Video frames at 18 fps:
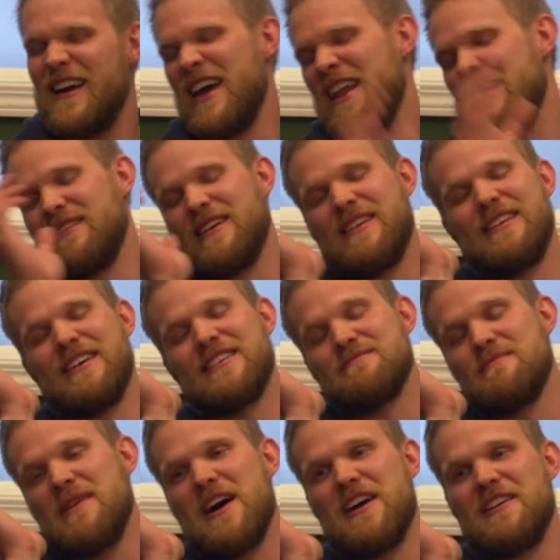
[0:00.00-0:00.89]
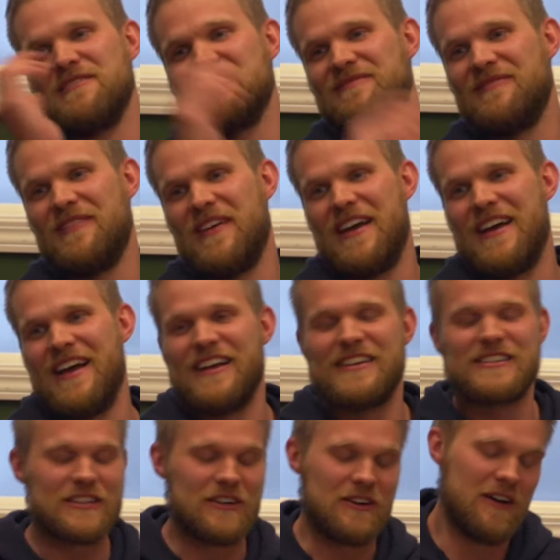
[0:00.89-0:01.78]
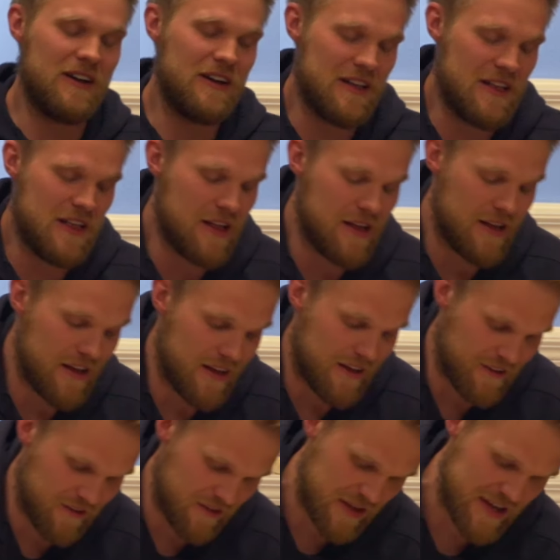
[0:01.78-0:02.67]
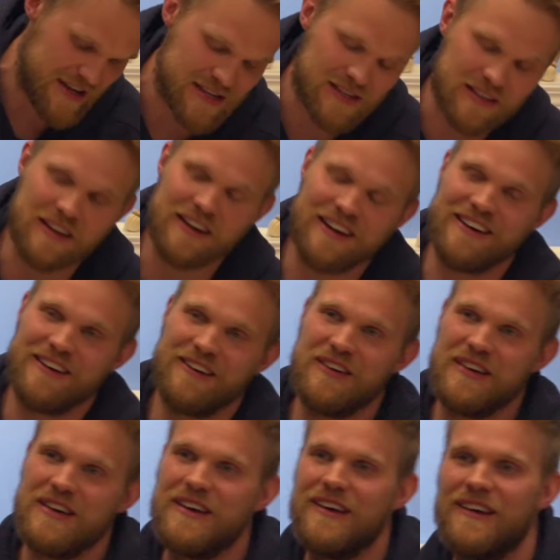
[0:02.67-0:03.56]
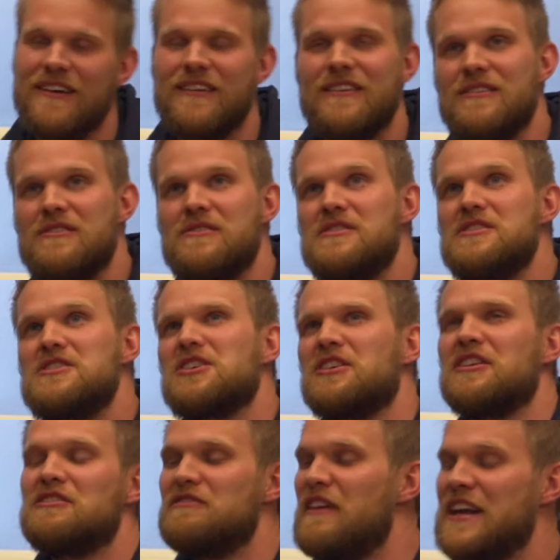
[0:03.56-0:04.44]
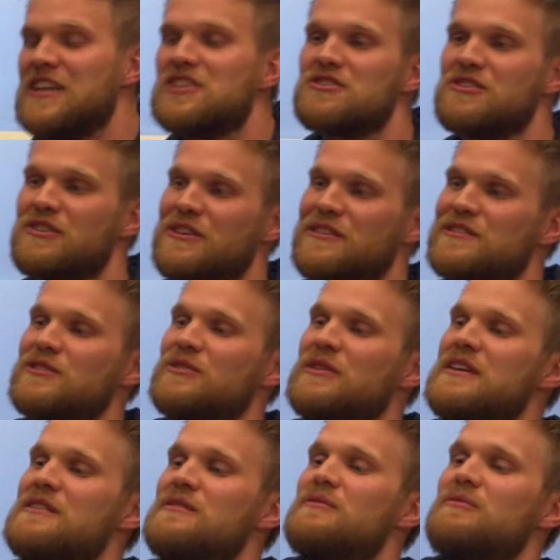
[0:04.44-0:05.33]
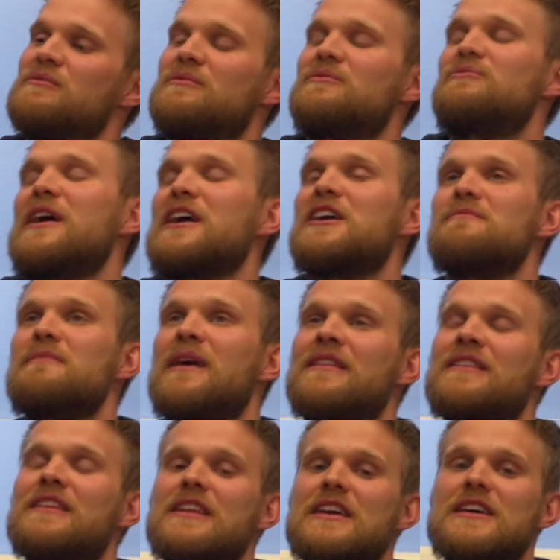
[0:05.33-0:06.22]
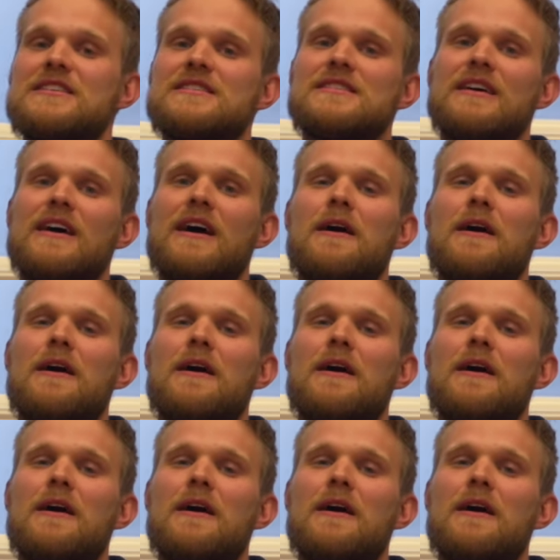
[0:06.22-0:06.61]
Anyway, it doesn't matter. So he's an adventurer, so he recommended this